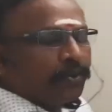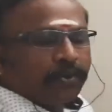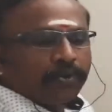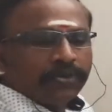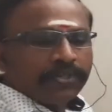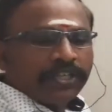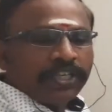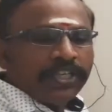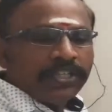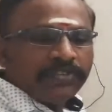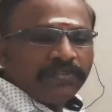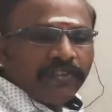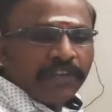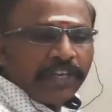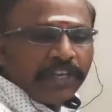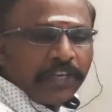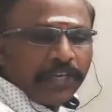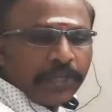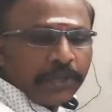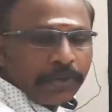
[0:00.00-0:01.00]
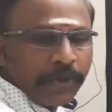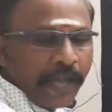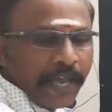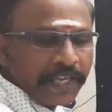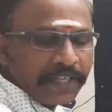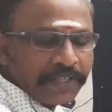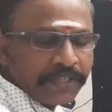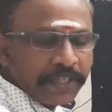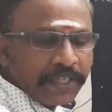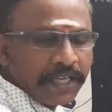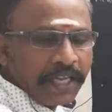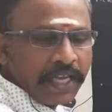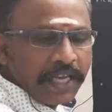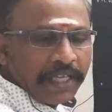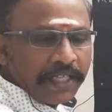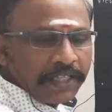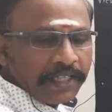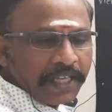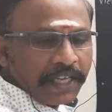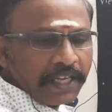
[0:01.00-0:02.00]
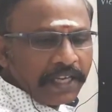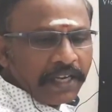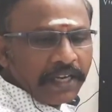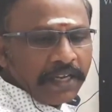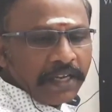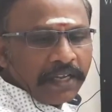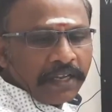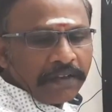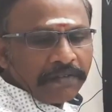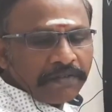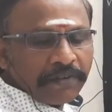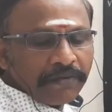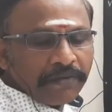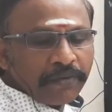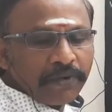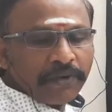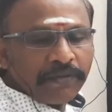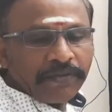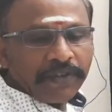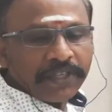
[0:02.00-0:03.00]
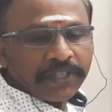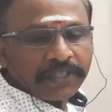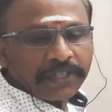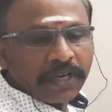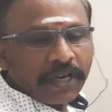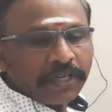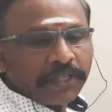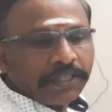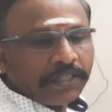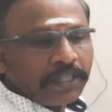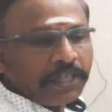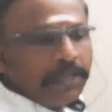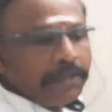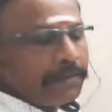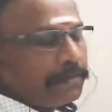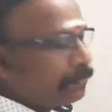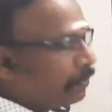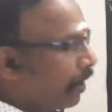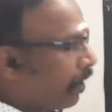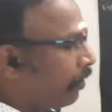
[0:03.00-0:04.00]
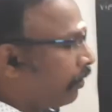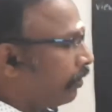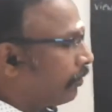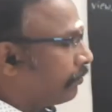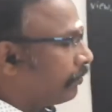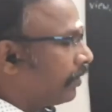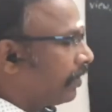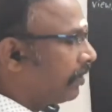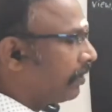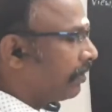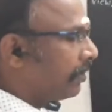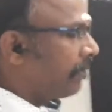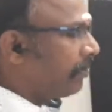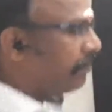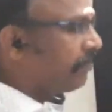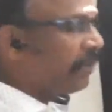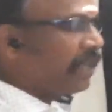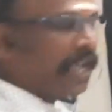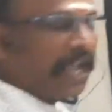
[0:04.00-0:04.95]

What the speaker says: questions we need to answer. Then before we start the problem. Now we